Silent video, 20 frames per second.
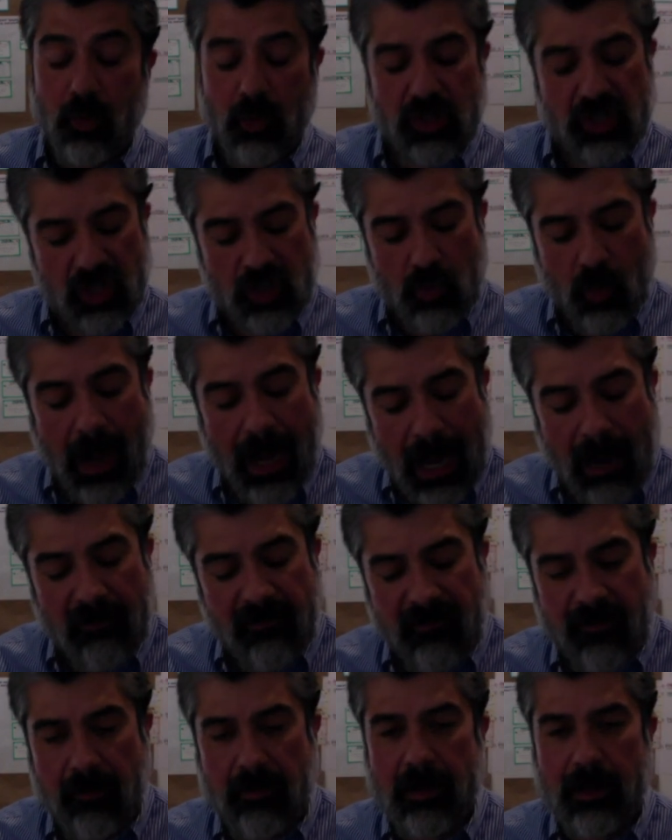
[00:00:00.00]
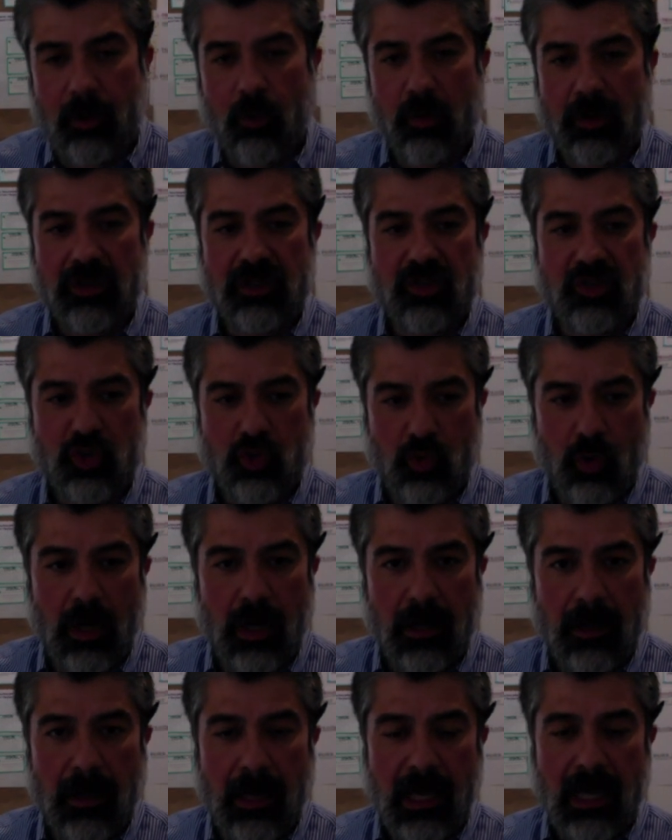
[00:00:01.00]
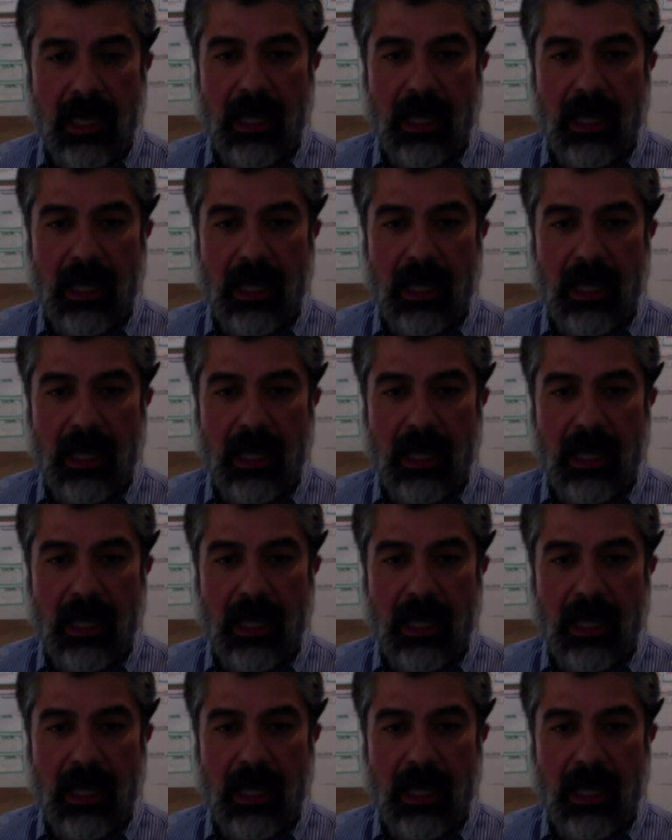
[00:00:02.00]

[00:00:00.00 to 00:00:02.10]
which is why I'm familiar with this drug.